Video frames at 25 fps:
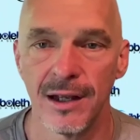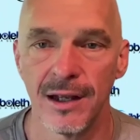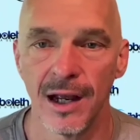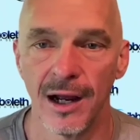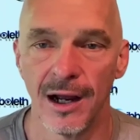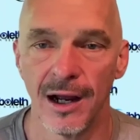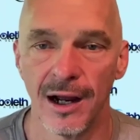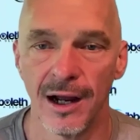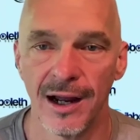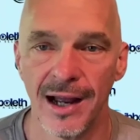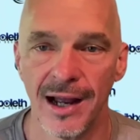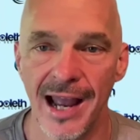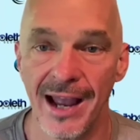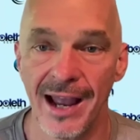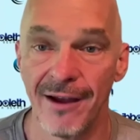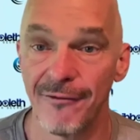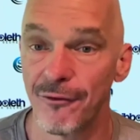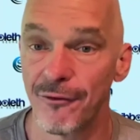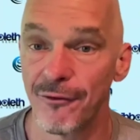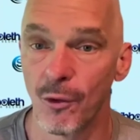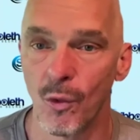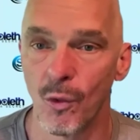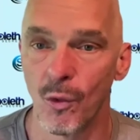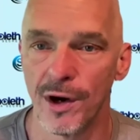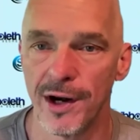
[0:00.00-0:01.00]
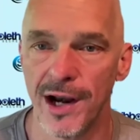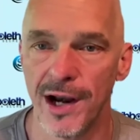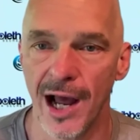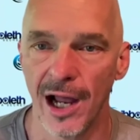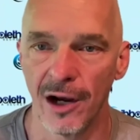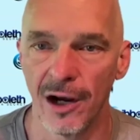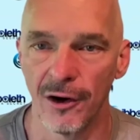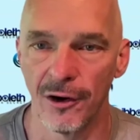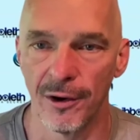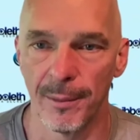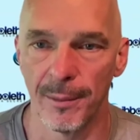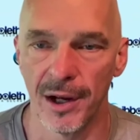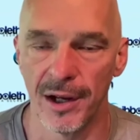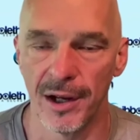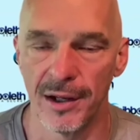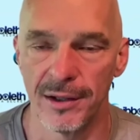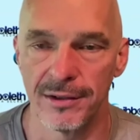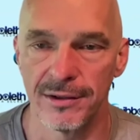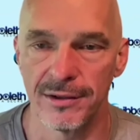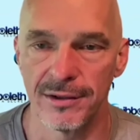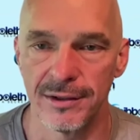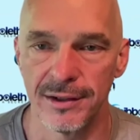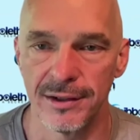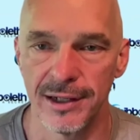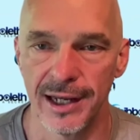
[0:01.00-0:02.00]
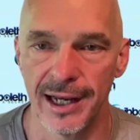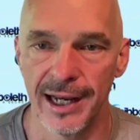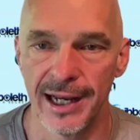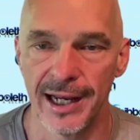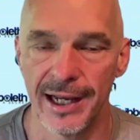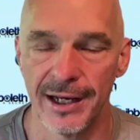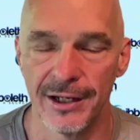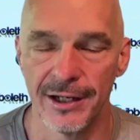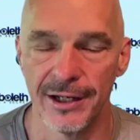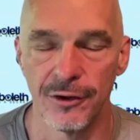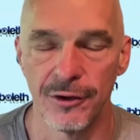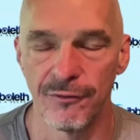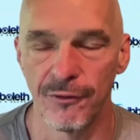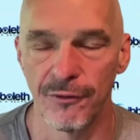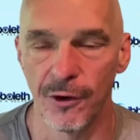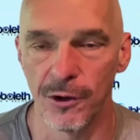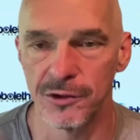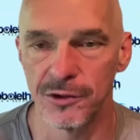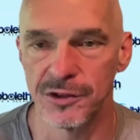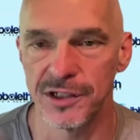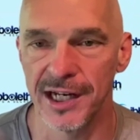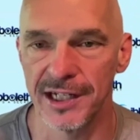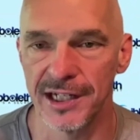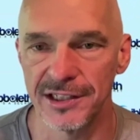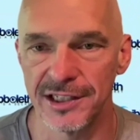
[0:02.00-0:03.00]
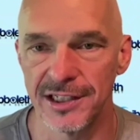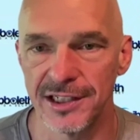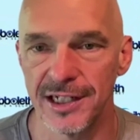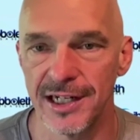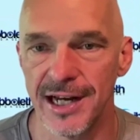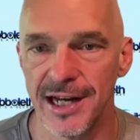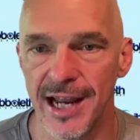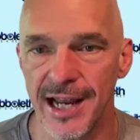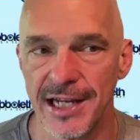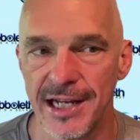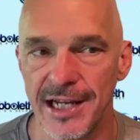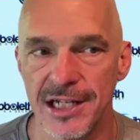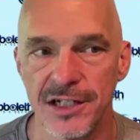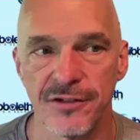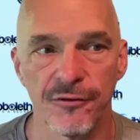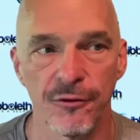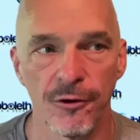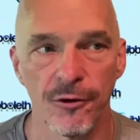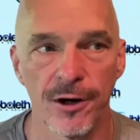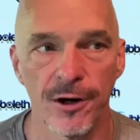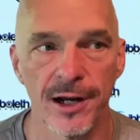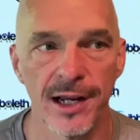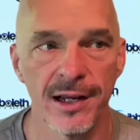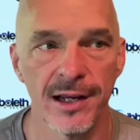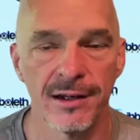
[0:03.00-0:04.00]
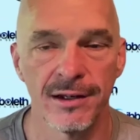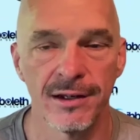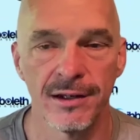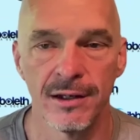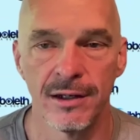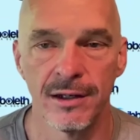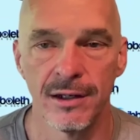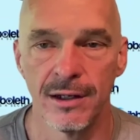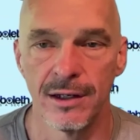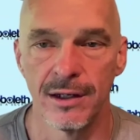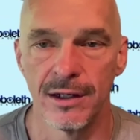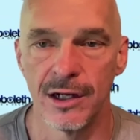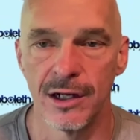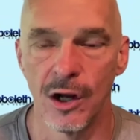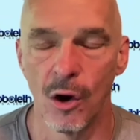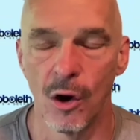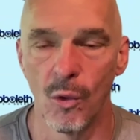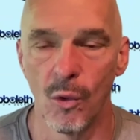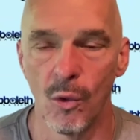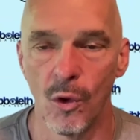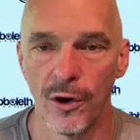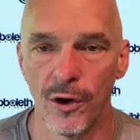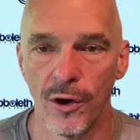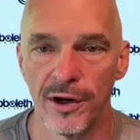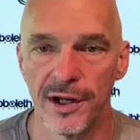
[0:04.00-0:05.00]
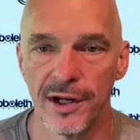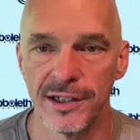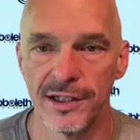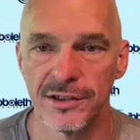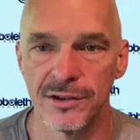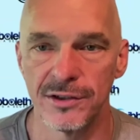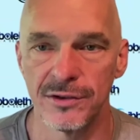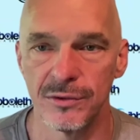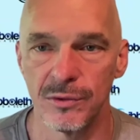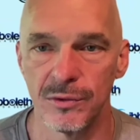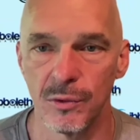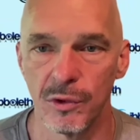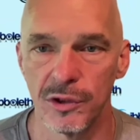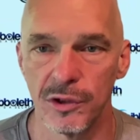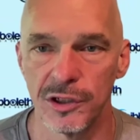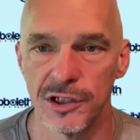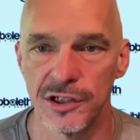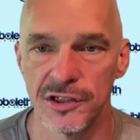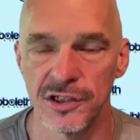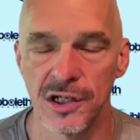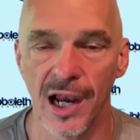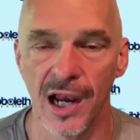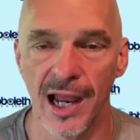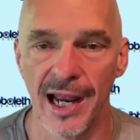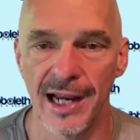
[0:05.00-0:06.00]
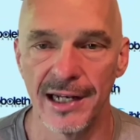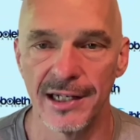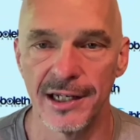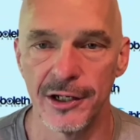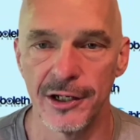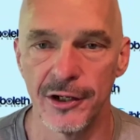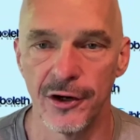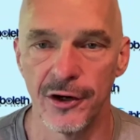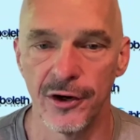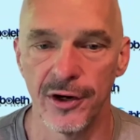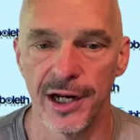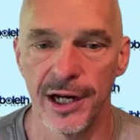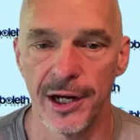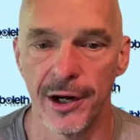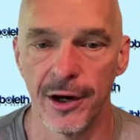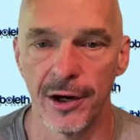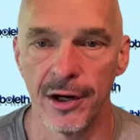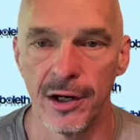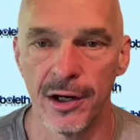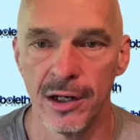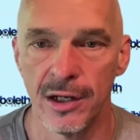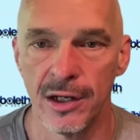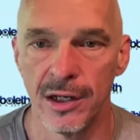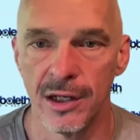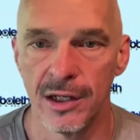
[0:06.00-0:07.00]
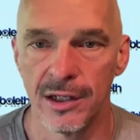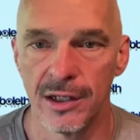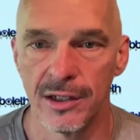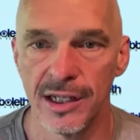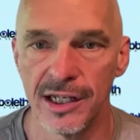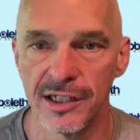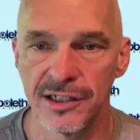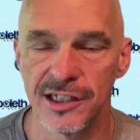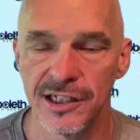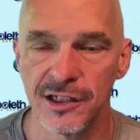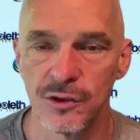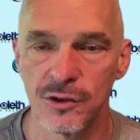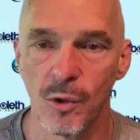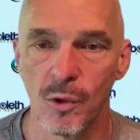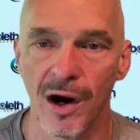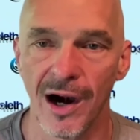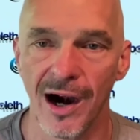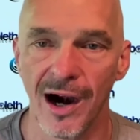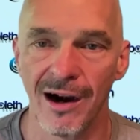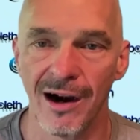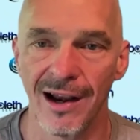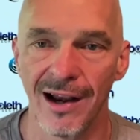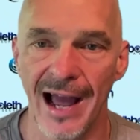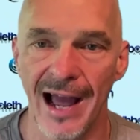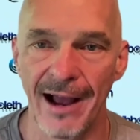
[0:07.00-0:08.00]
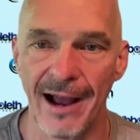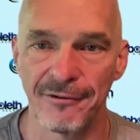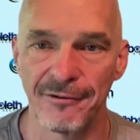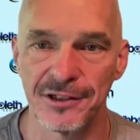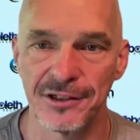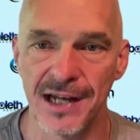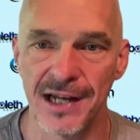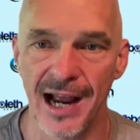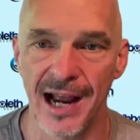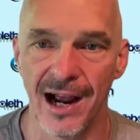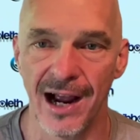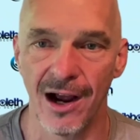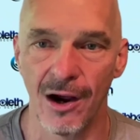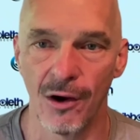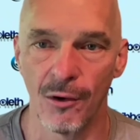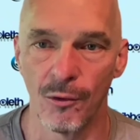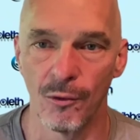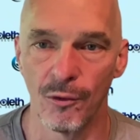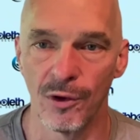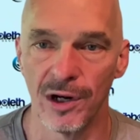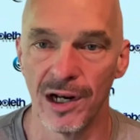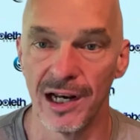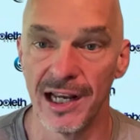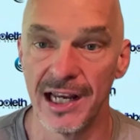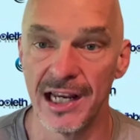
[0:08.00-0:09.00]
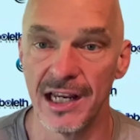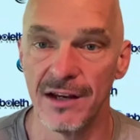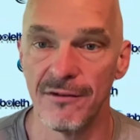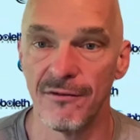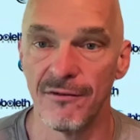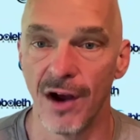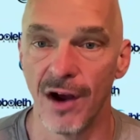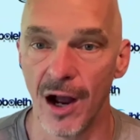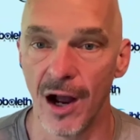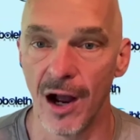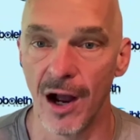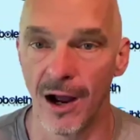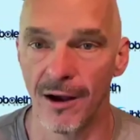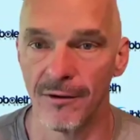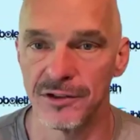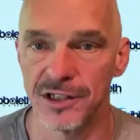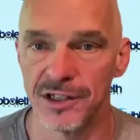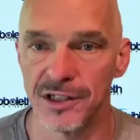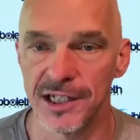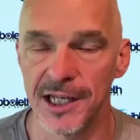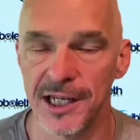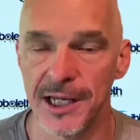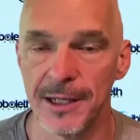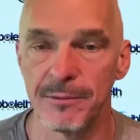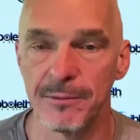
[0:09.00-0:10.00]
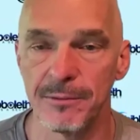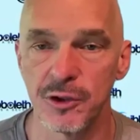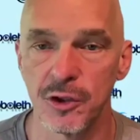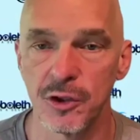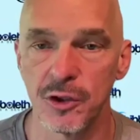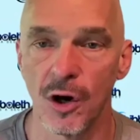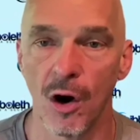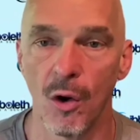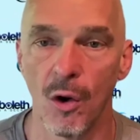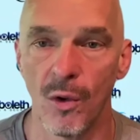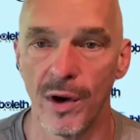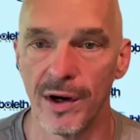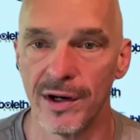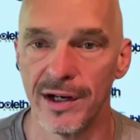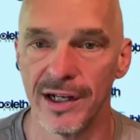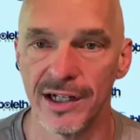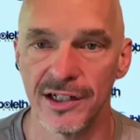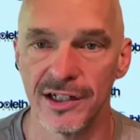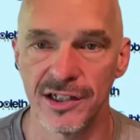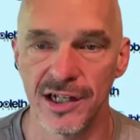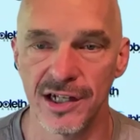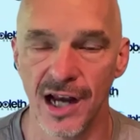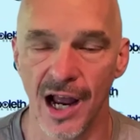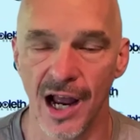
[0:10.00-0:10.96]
uh, for one dollar a month. And your first session today is free. No worries. We're just glad that you're here. This is where our lifestyle really evolves. It keeps growing. It's